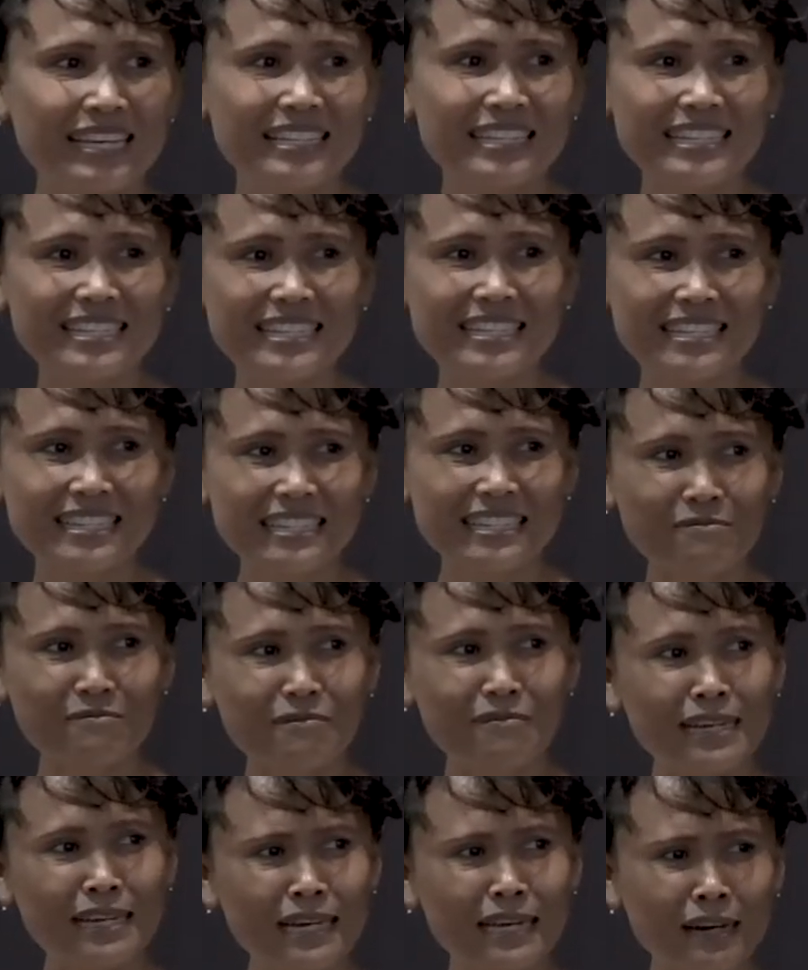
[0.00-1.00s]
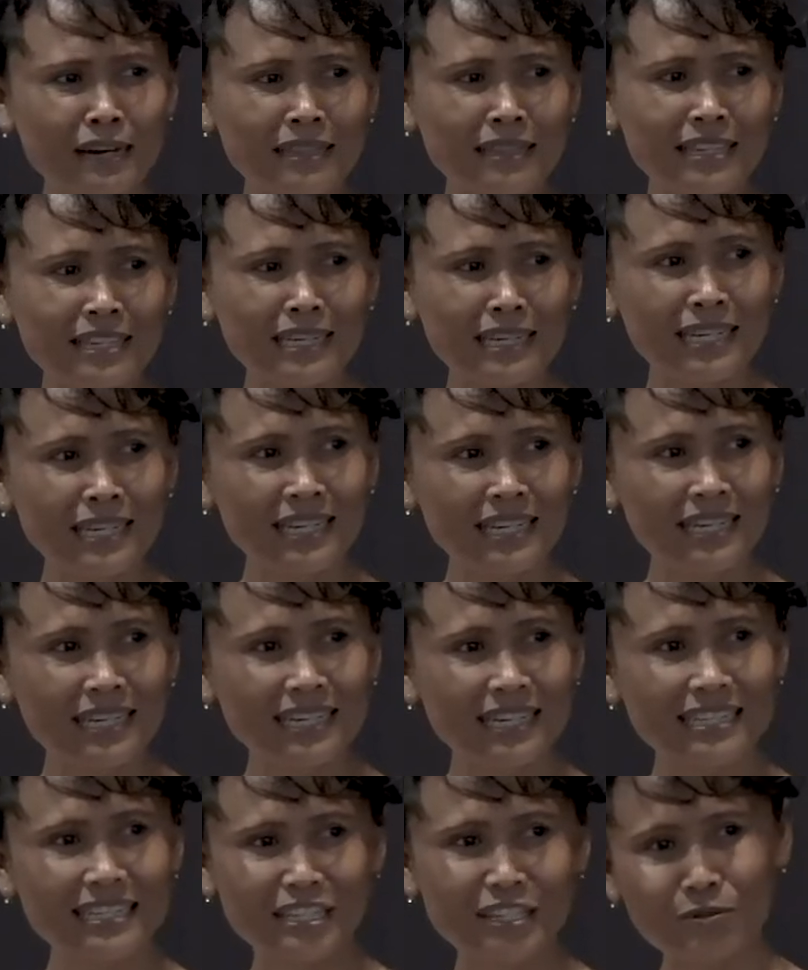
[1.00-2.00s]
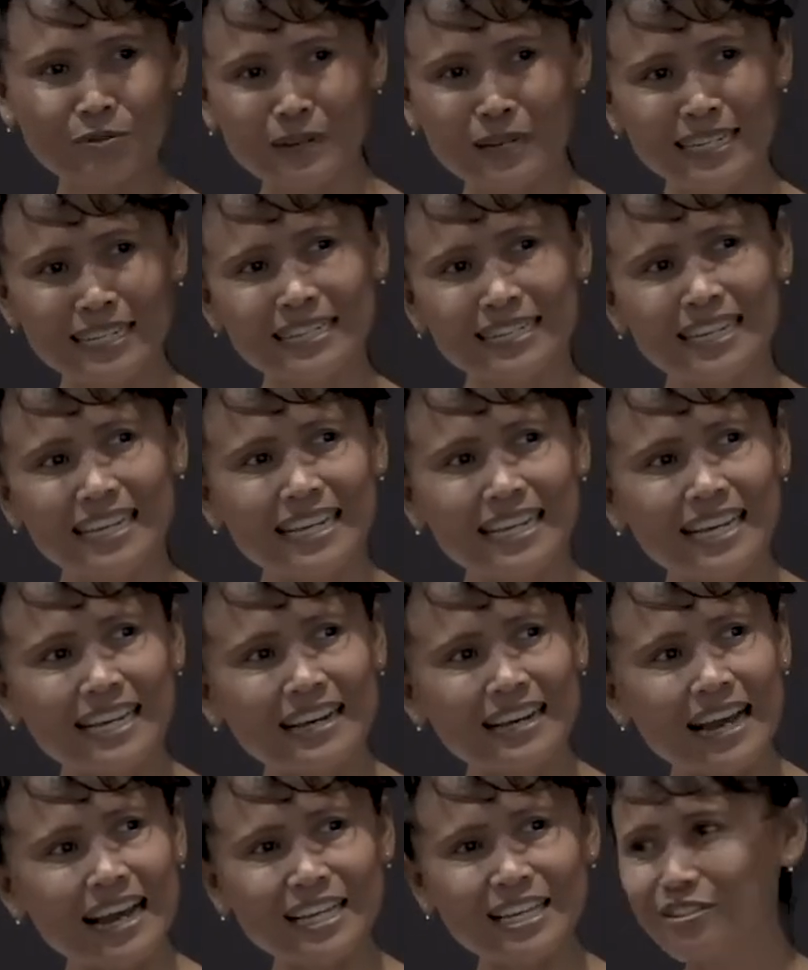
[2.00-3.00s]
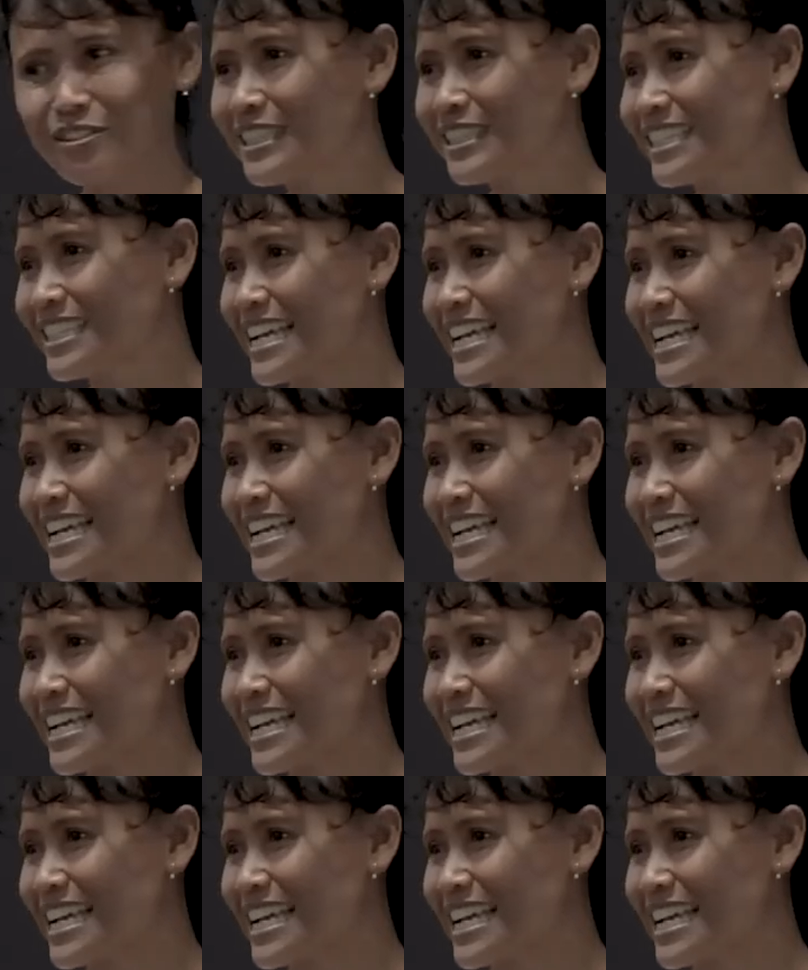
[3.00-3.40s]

this is this one. I use this